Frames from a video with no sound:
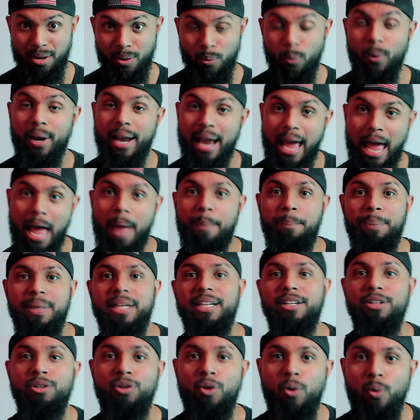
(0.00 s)
what
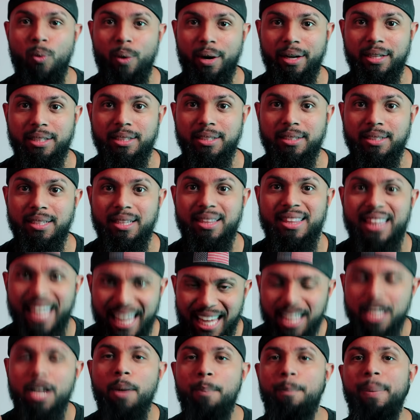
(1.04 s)
happened in court.
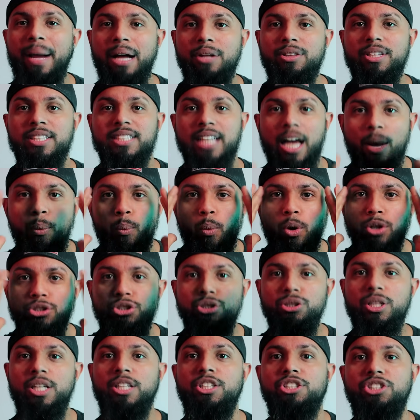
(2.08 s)
Think about this. I want you to